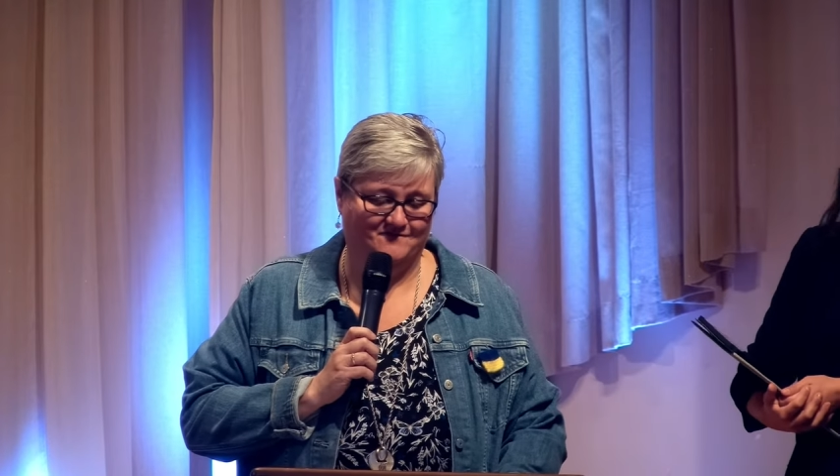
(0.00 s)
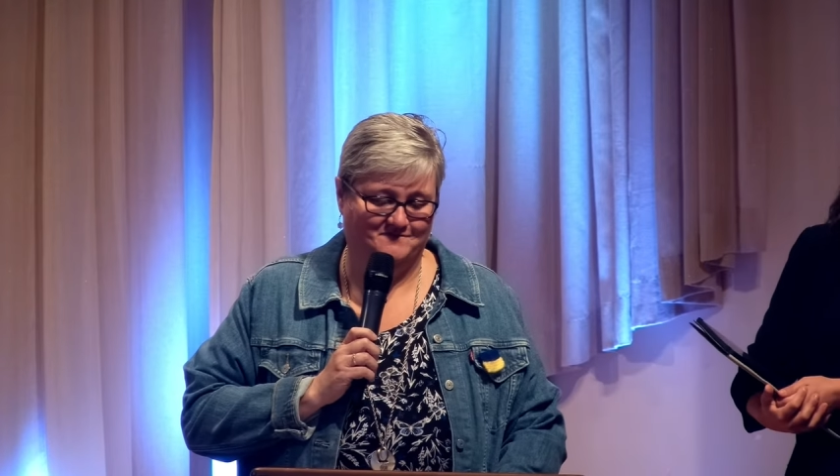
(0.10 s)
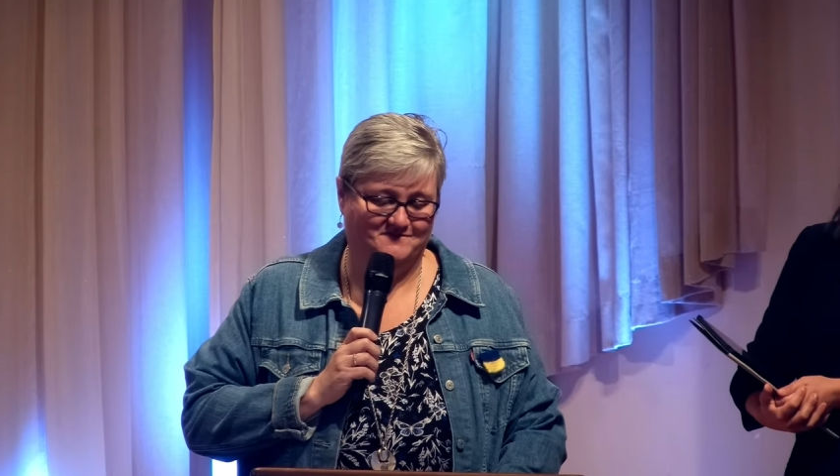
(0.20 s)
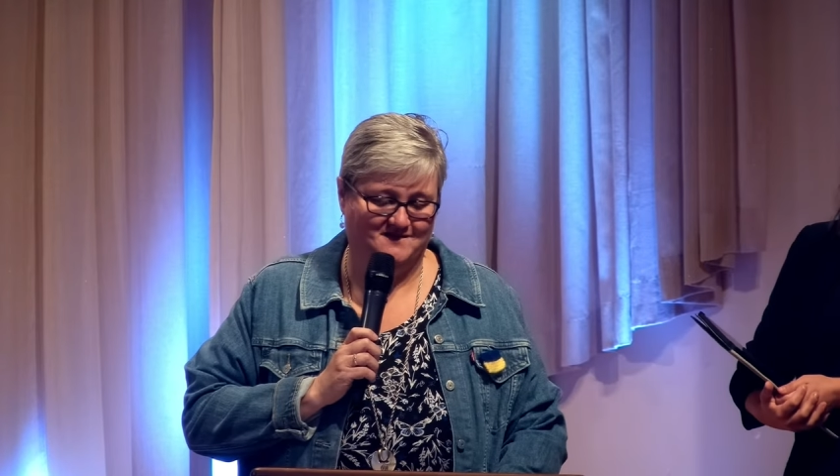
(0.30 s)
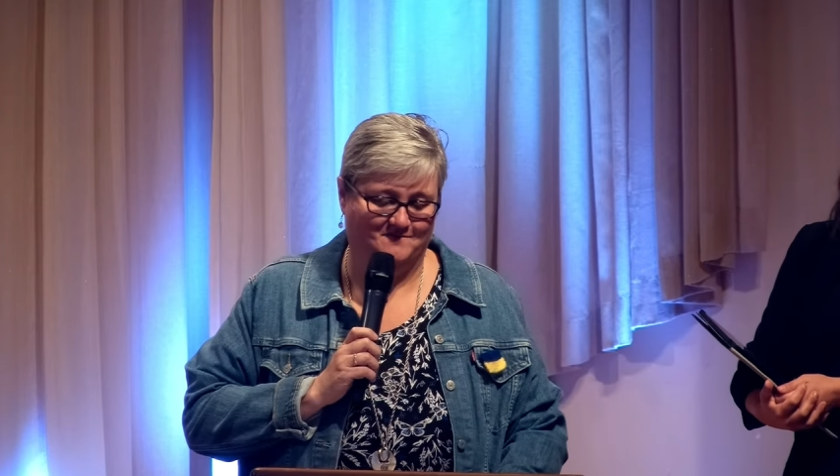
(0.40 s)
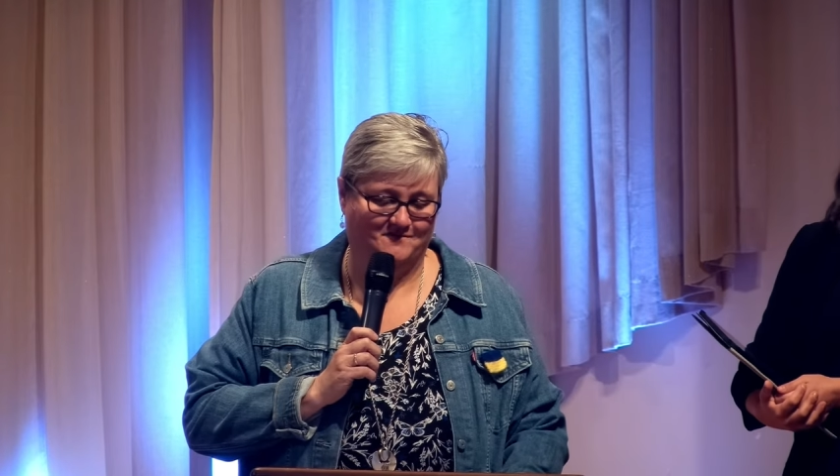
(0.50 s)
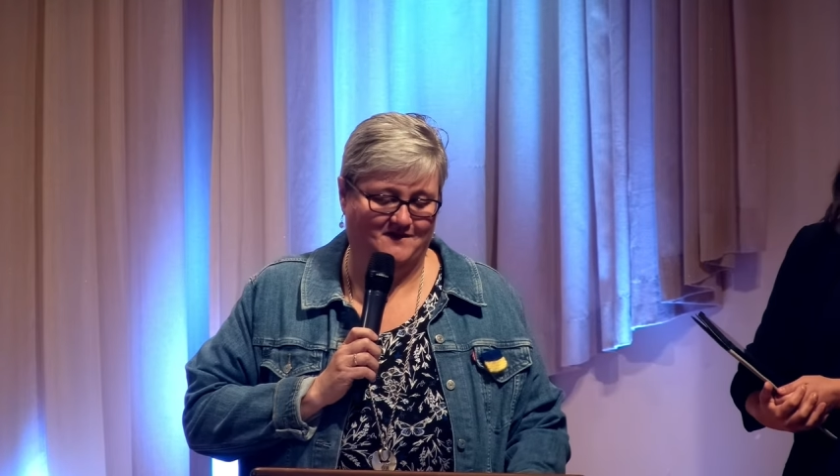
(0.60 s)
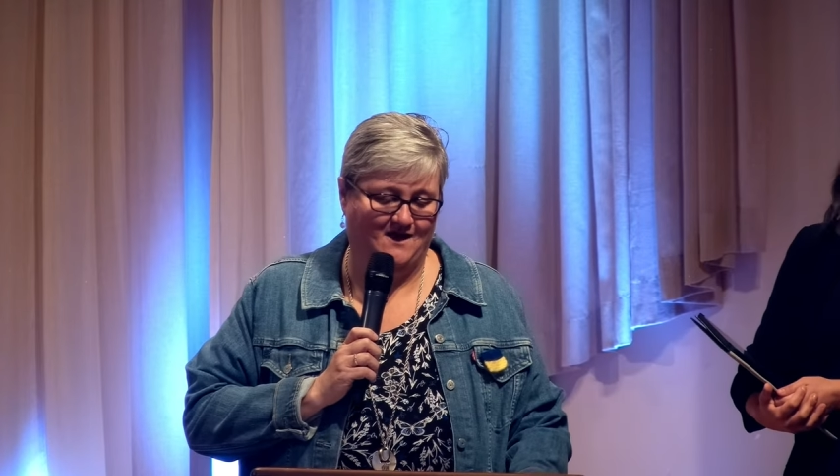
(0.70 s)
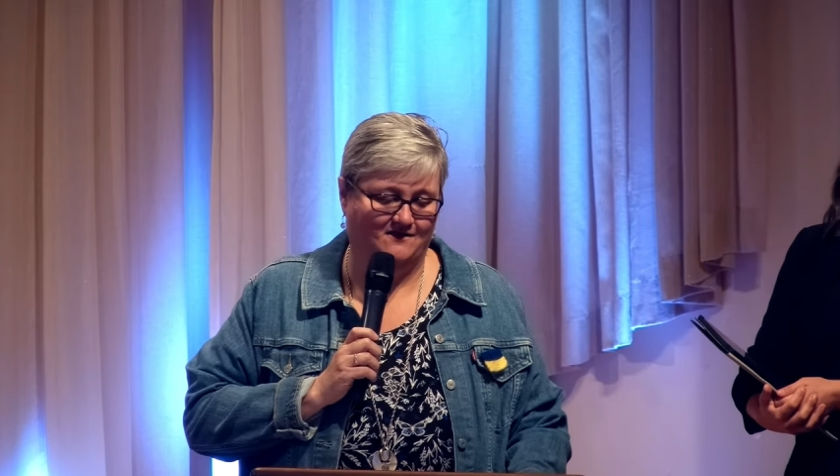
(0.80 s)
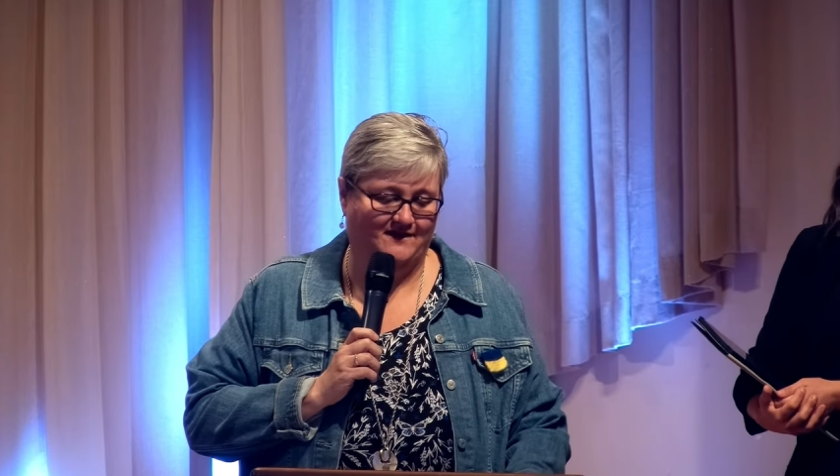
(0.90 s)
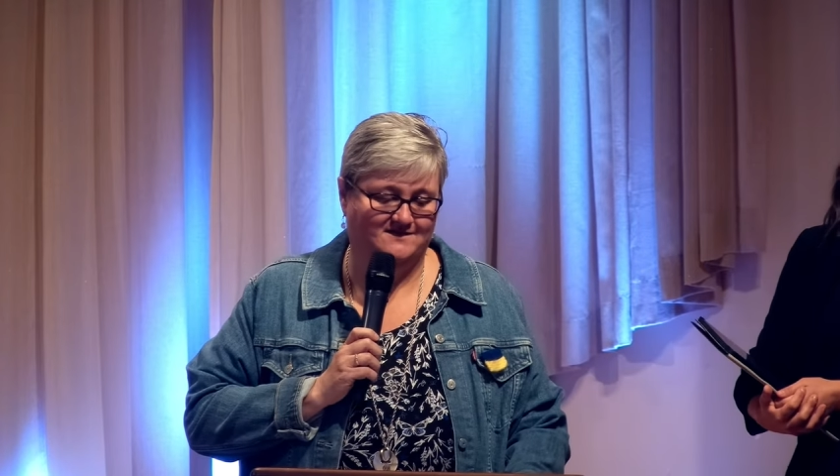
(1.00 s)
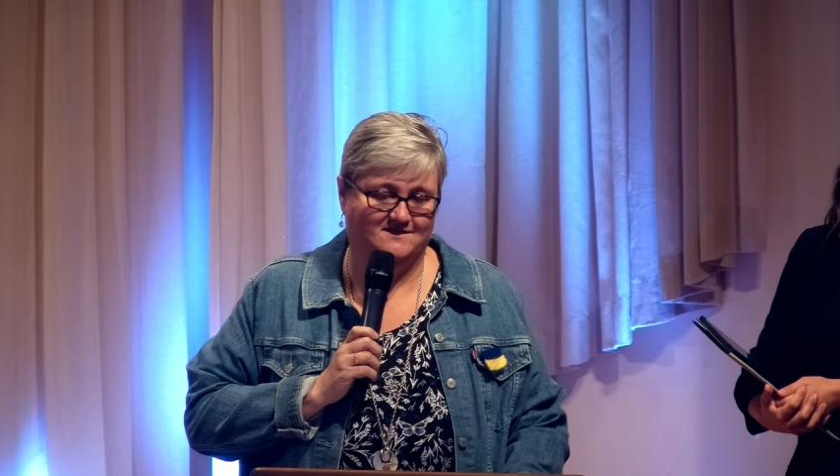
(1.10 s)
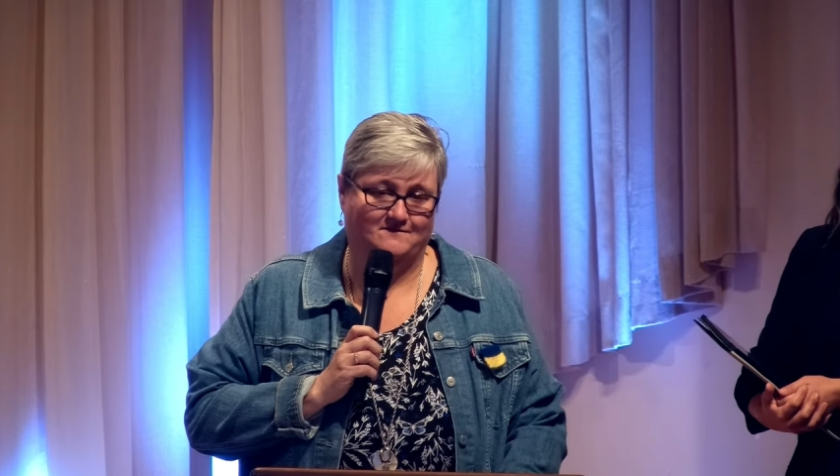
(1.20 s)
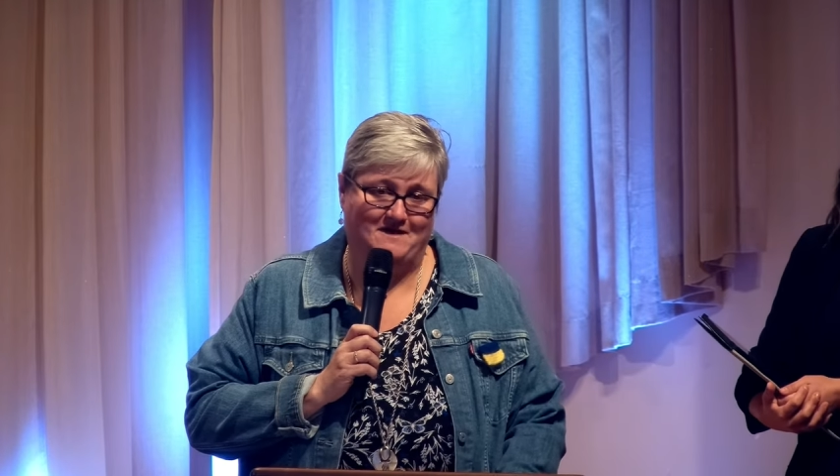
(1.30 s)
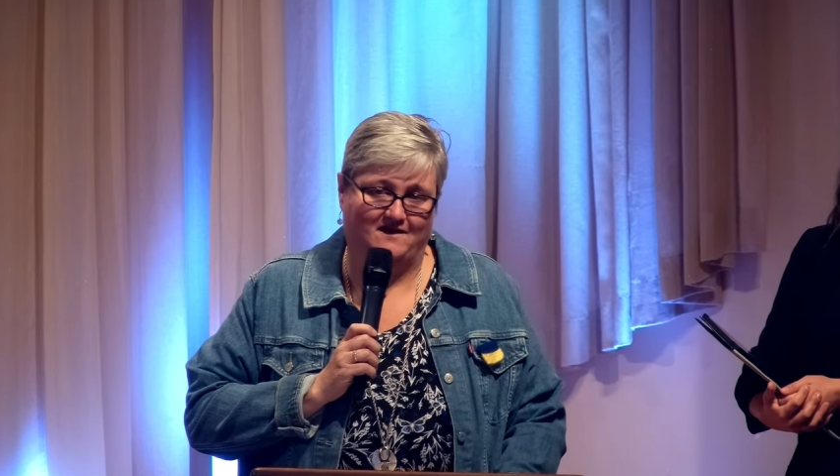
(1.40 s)
from the summer holidays
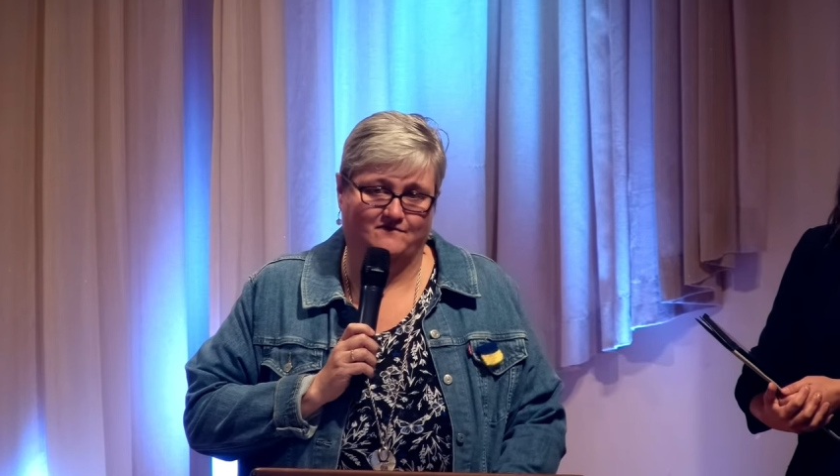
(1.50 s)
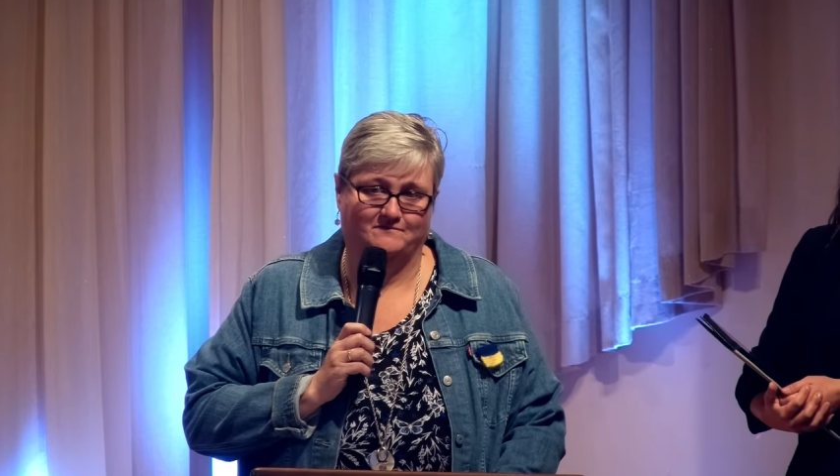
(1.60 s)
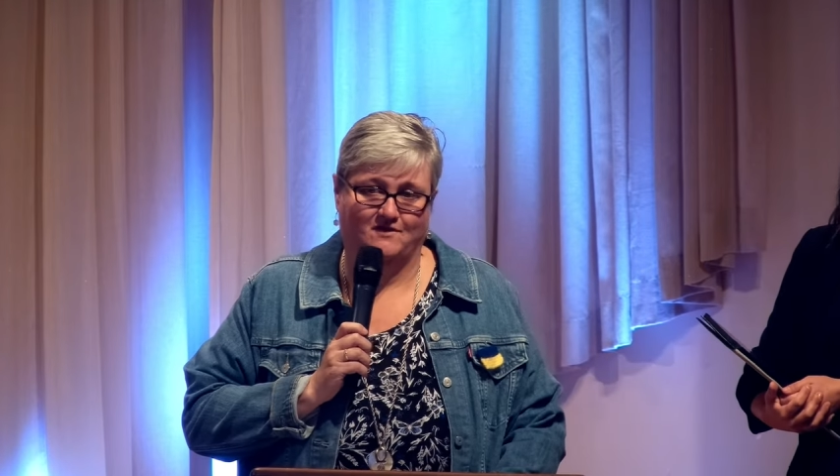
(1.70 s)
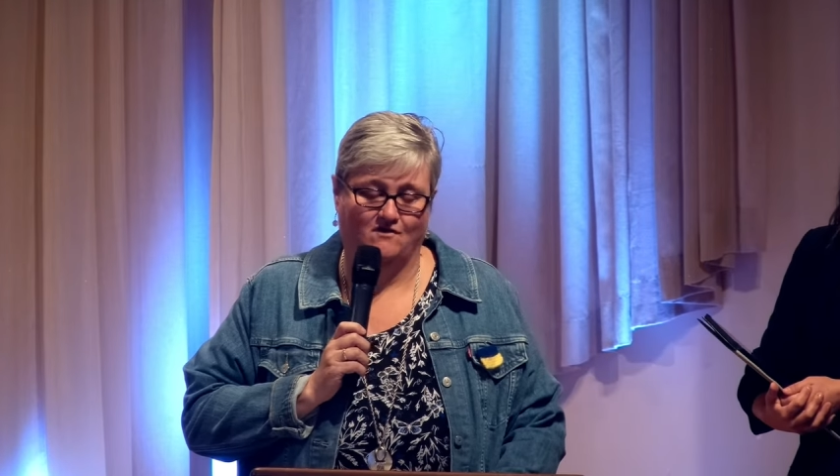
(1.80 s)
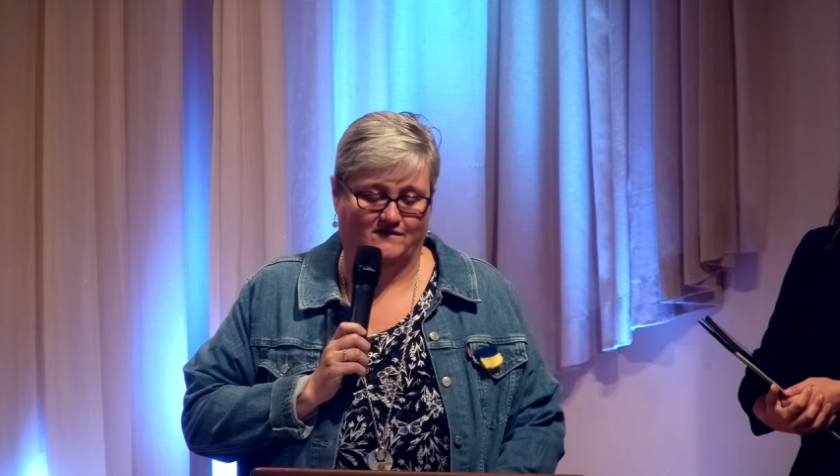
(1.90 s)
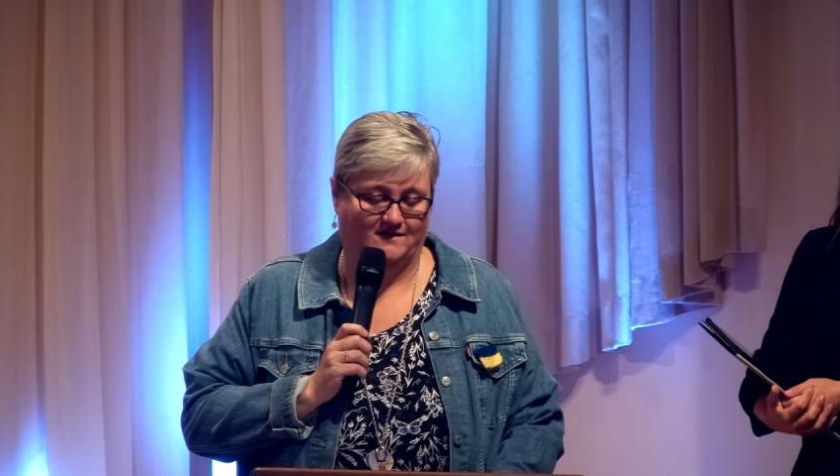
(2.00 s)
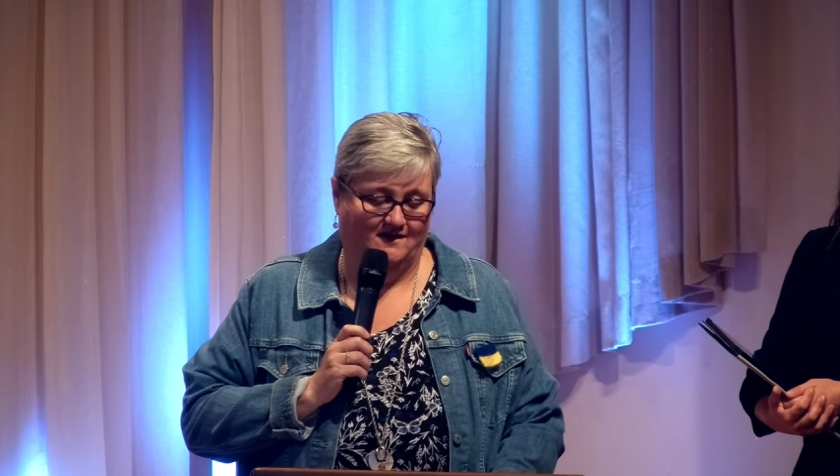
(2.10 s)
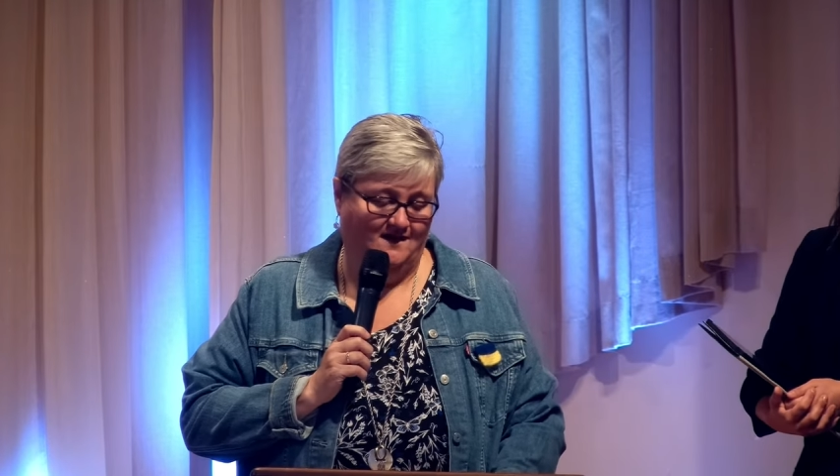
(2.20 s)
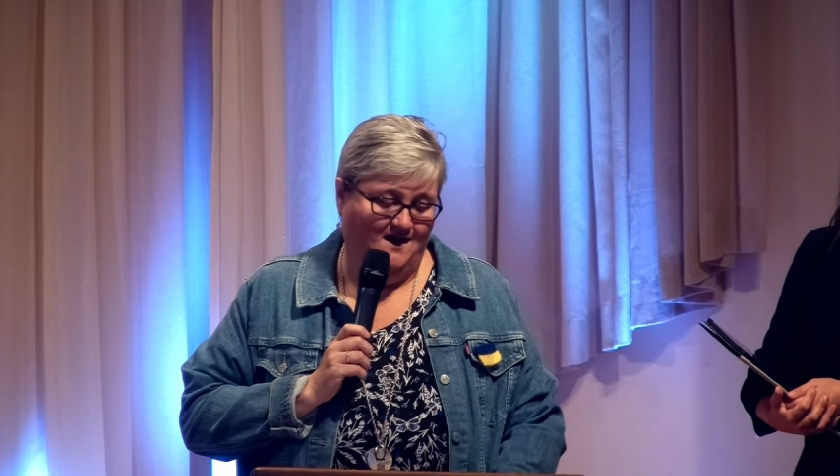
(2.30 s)
and back from COVID.